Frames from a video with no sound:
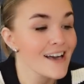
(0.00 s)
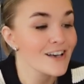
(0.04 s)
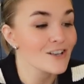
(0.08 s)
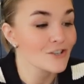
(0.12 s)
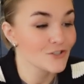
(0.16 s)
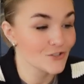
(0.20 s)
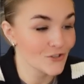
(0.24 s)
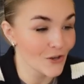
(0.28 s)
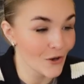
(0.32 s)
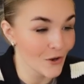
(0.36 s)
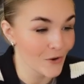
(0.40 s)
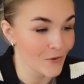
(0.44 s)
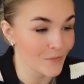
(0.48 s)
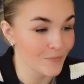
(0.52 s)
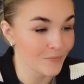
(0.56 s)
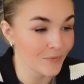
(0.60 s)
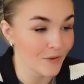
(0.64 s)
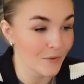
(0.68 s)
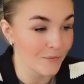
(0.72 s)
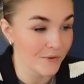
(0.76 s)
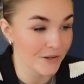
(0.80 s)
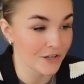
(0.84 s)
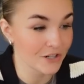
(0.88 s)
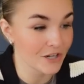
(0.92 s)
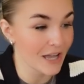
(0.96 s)
So
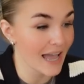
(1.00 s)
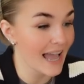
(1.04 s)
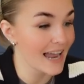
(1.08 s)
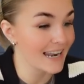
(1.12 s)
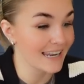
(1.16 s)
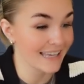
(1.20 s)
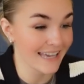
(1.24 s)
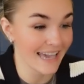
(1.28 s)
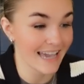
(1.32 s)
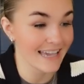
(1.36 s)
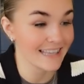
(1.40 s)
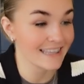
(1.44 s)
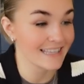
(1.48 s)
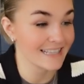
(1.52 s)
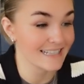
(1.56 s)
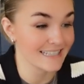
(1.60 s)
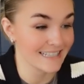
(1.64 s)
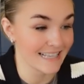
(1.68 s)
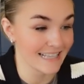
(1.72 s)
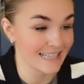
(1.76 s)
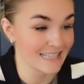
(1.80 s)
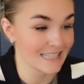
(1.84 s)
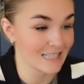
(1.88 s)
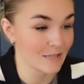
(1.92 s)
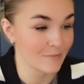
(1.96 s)
we're going to allocate this
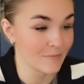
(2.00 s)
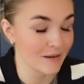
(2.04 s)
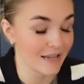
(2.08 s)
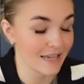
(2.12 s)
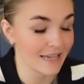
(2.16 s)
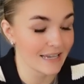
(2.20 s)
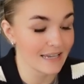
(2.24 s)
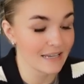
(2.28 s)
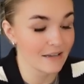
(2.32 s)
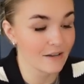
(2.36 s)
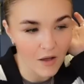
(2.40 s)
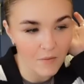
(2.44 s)
sensibly.